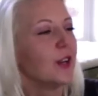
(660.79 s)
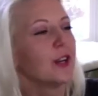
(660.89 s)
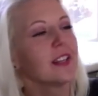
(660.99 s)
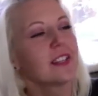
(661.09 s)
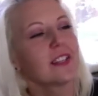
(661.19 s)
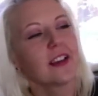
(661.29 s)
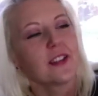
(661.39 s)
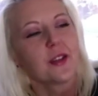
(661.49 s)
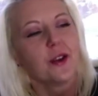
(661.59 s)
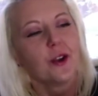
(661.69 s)
It
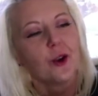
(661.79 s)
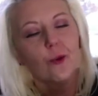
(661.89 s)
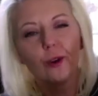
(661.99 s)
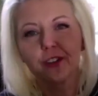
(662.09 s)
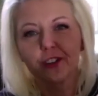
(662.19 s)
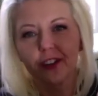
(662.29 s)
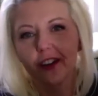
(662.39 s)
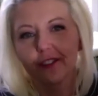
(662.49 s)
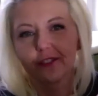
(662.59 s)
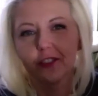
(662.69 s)
says winner of